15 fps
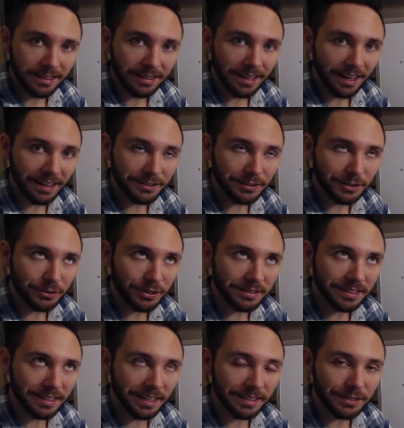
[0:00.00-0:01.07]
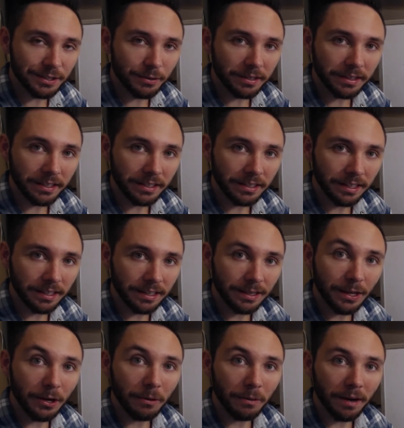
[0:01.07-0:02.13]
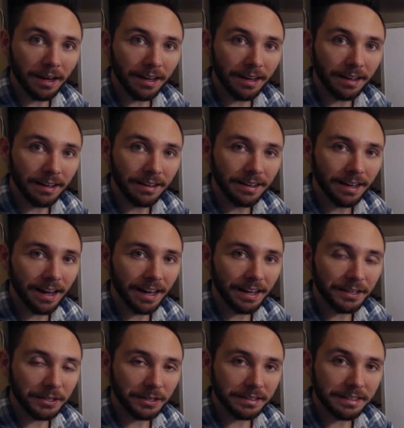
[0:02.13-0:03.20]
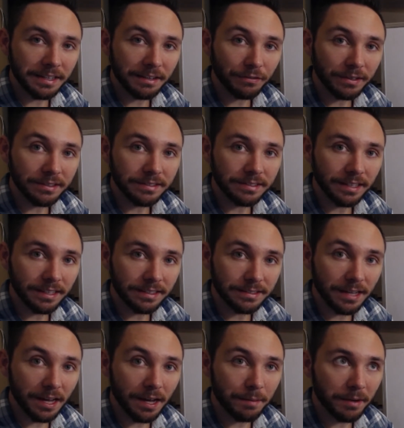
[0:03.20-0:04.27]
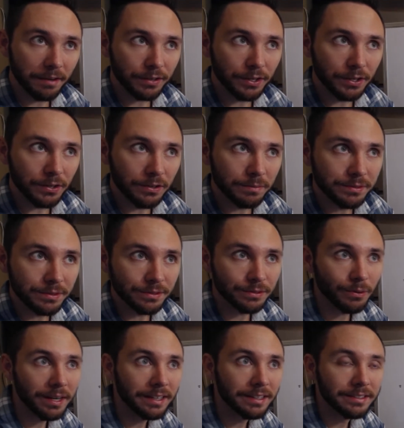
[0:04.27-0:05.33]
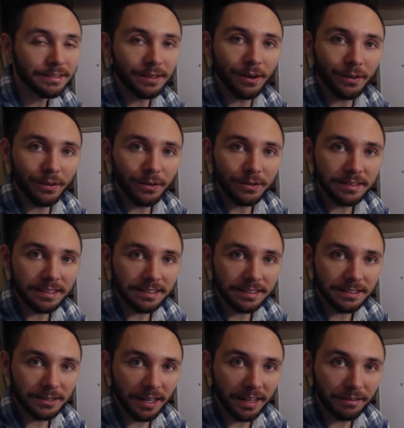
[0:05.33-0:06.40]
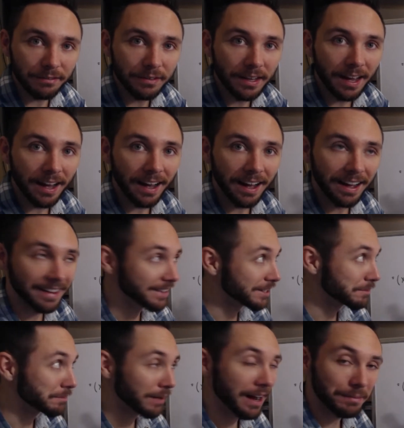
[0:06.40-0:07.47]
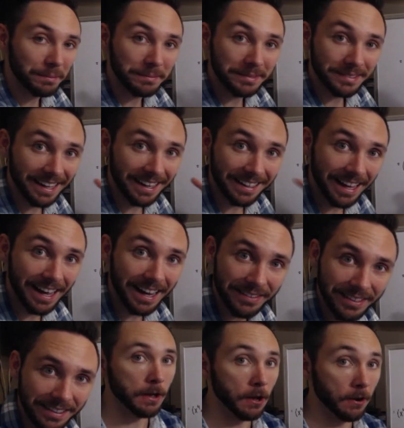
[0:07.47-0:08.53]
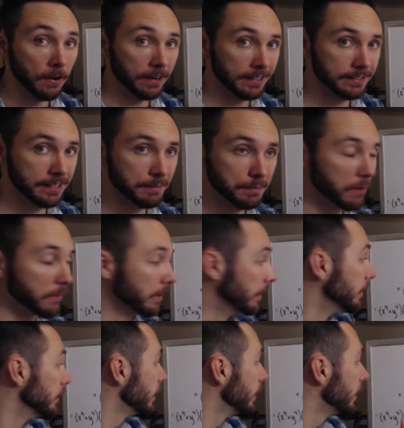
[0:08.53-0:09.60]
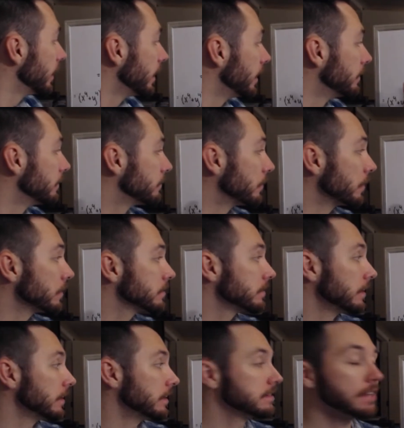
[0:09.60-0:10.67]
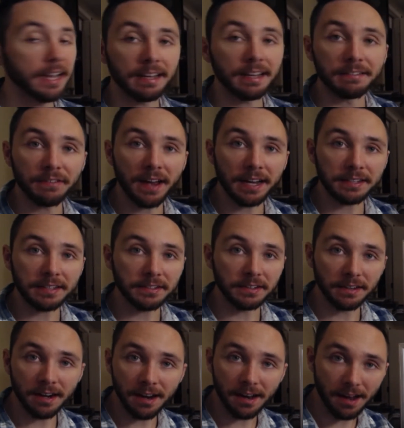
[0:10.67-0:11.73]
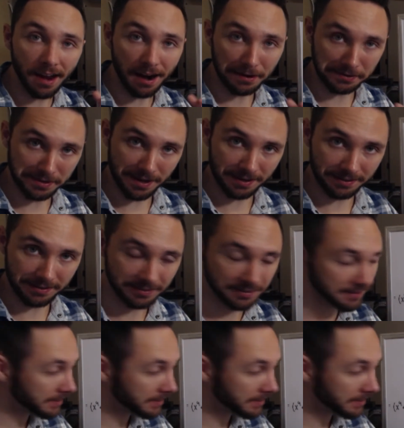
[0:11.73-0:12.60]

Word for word: Uh, so just in case you were a little low uh, on your difference and sum of cubes and squares and all those things in your life, uh, this problem's got a lot of it. All right, let's keep going. First and second factor are done.